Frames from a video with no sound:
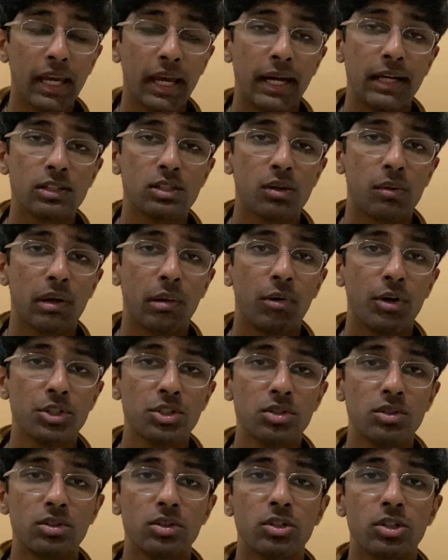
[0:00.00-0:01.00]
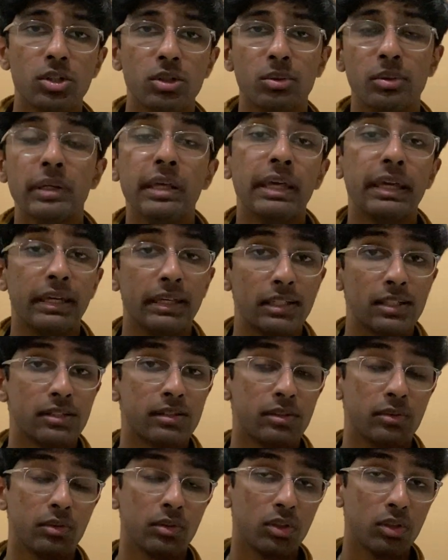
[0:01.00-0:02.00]
And so what I want you to do is
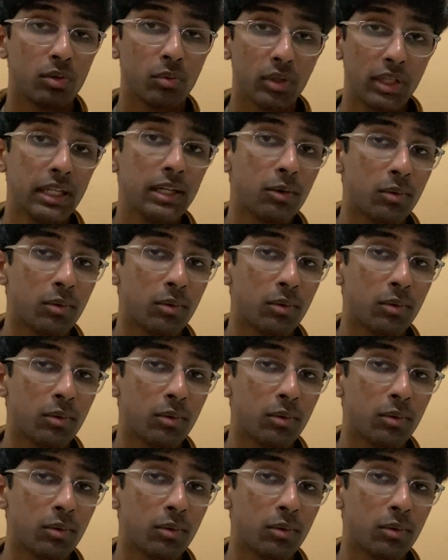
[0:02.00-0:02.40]
you need